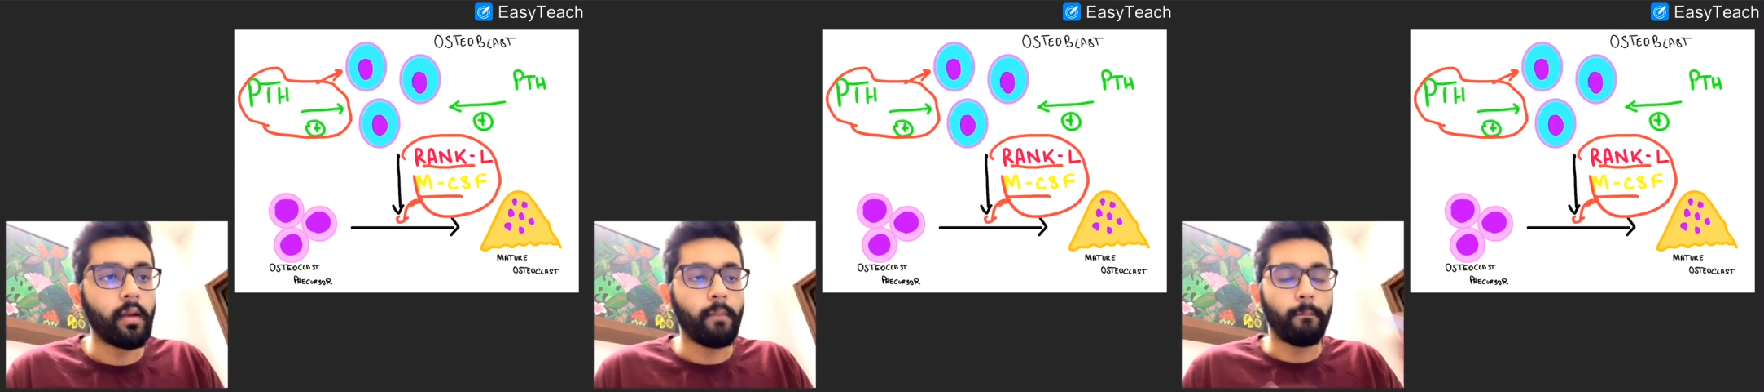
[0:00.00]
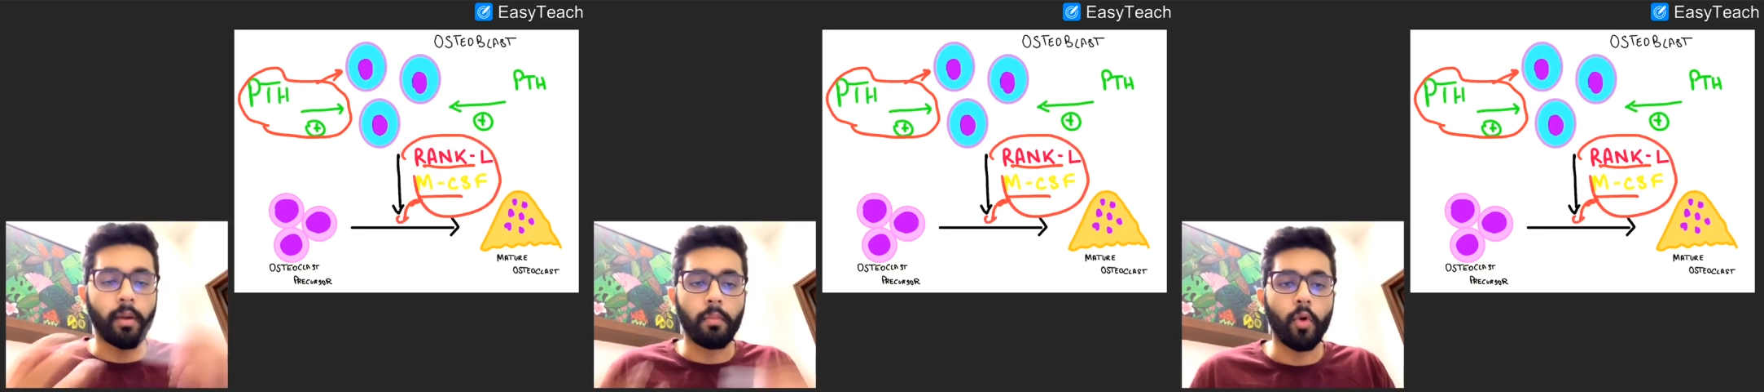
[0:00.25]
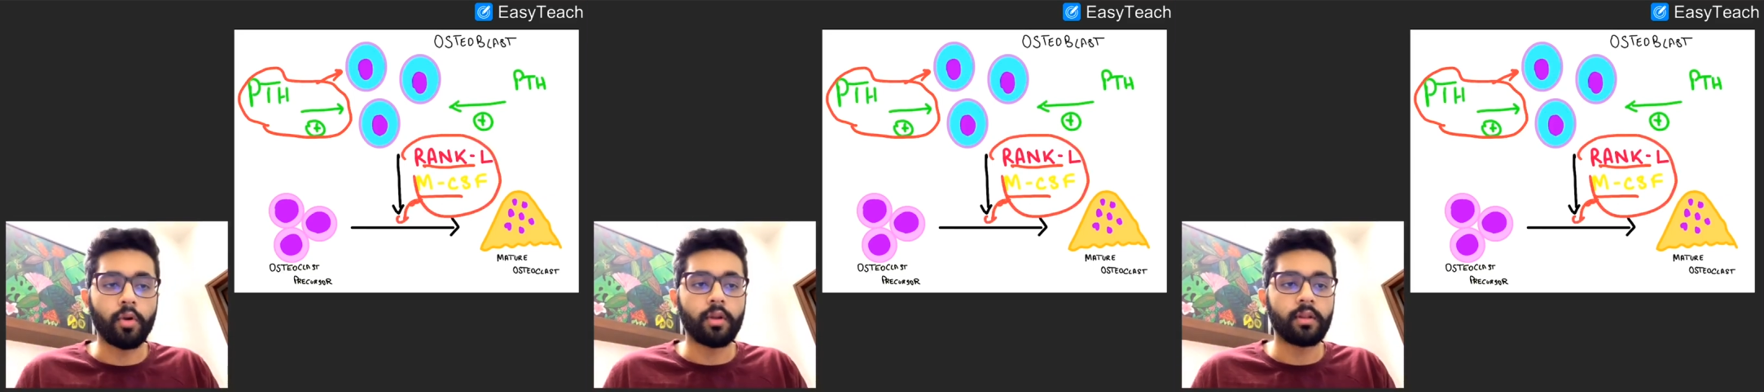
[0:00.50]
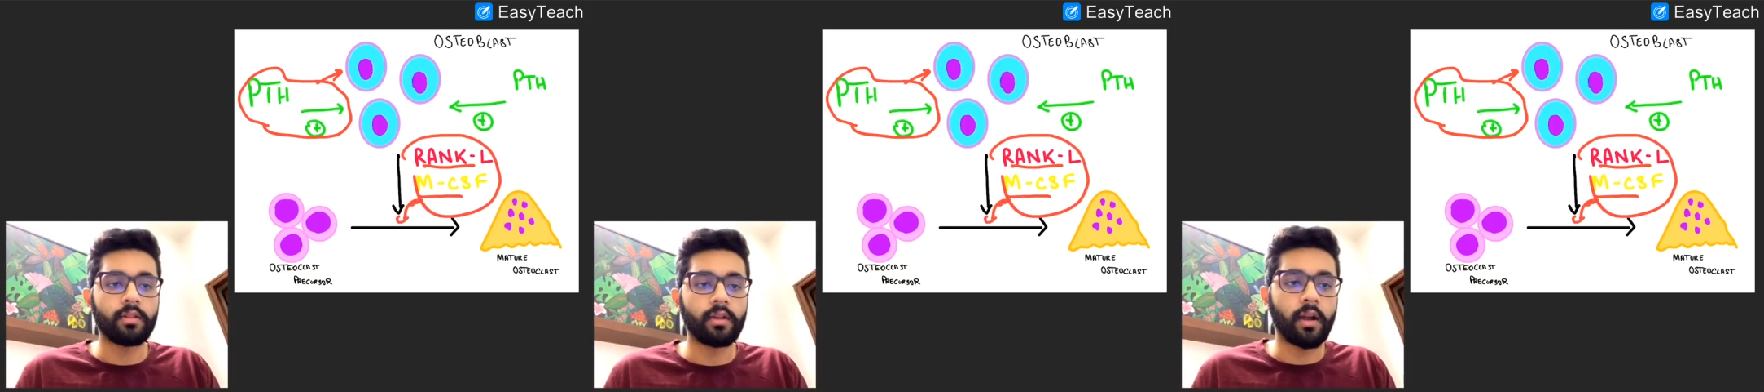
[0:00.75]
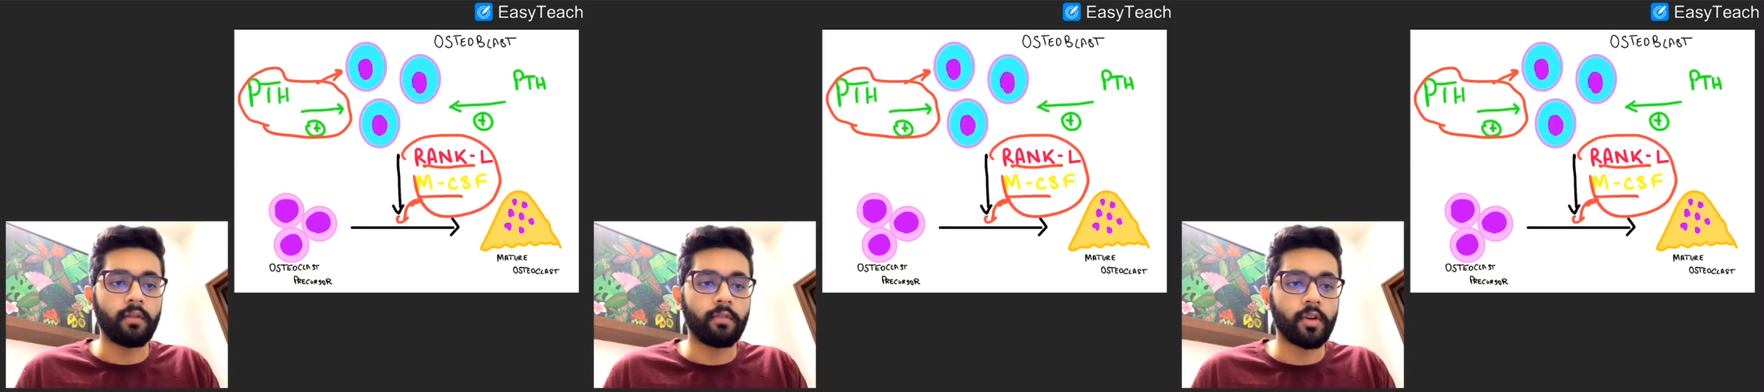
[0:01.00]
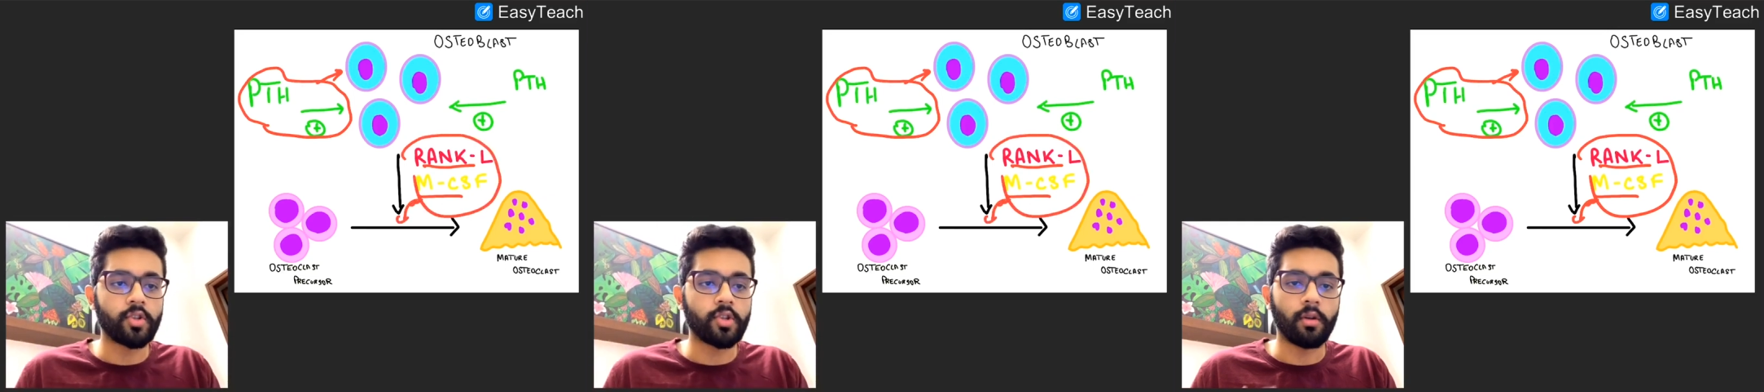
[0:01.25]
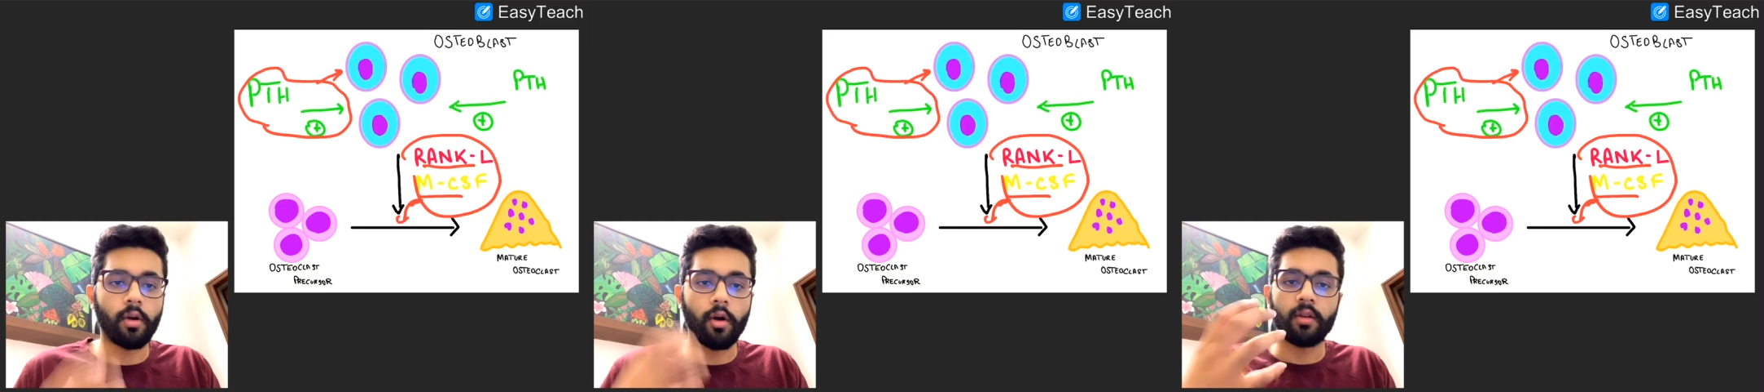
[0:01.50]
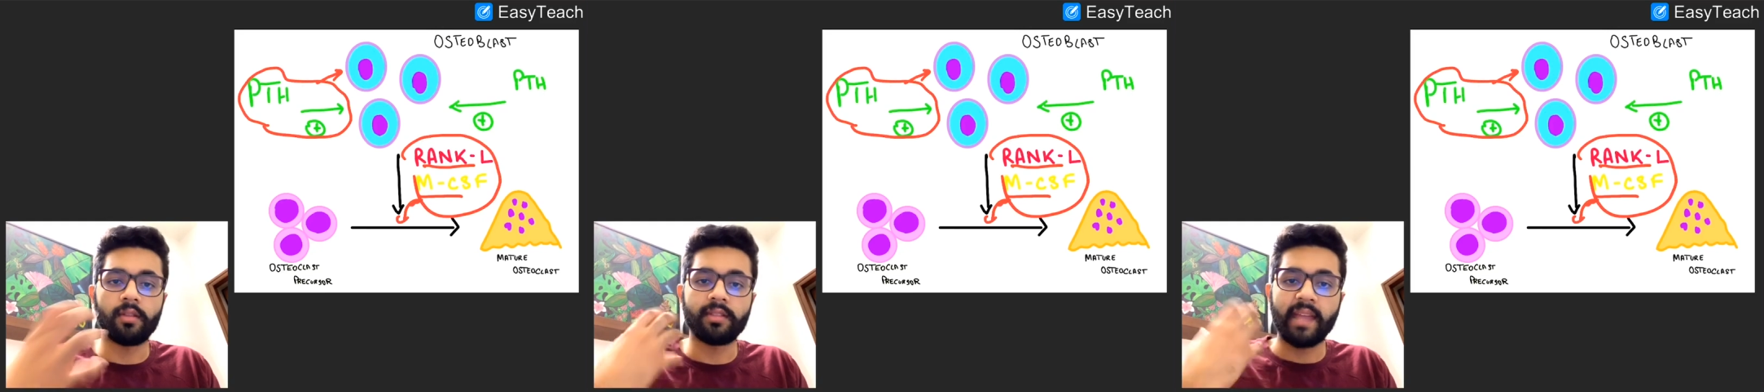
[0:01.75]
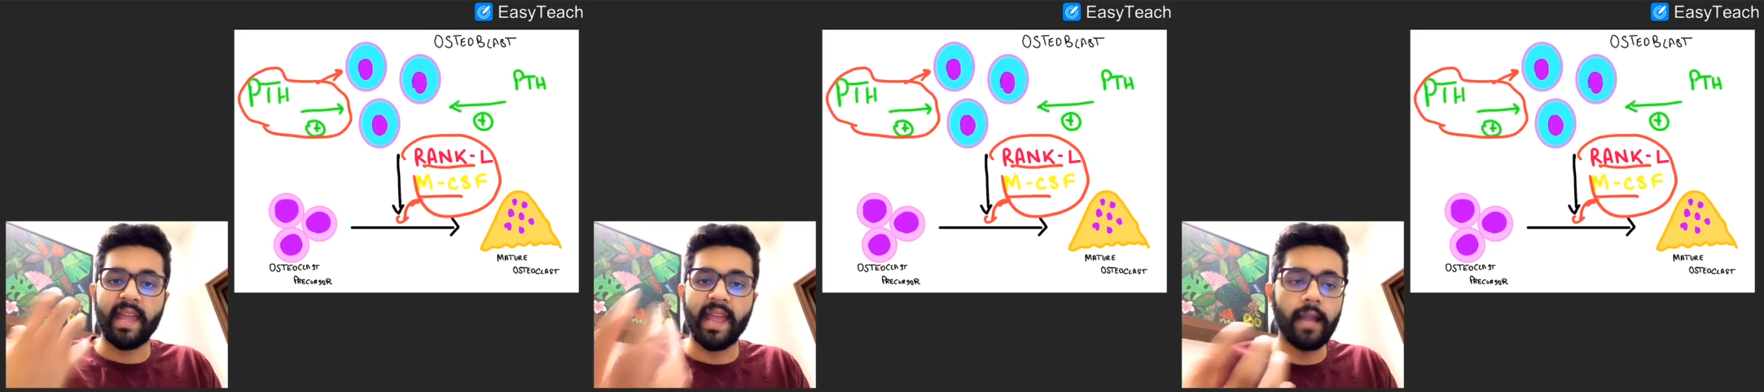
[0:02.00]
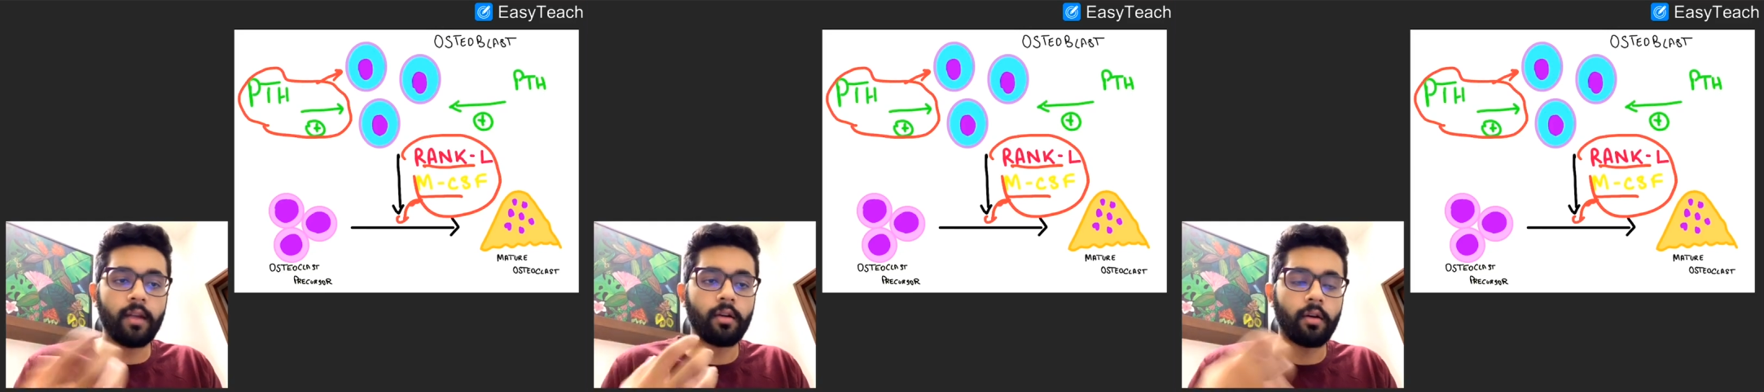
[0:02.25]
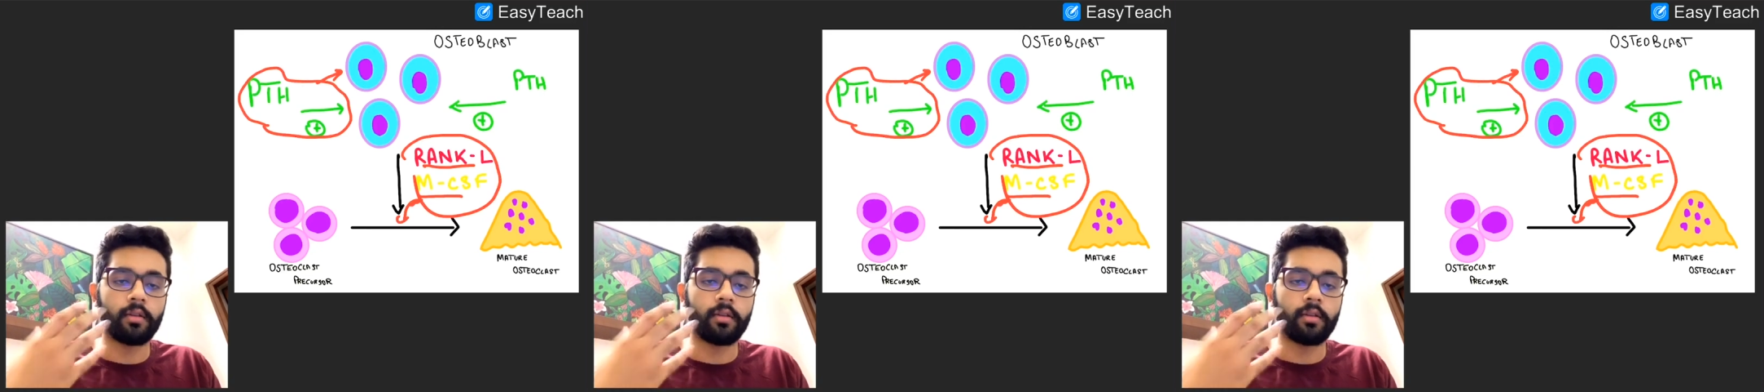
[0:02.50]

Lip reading: promote the conversion, or they aid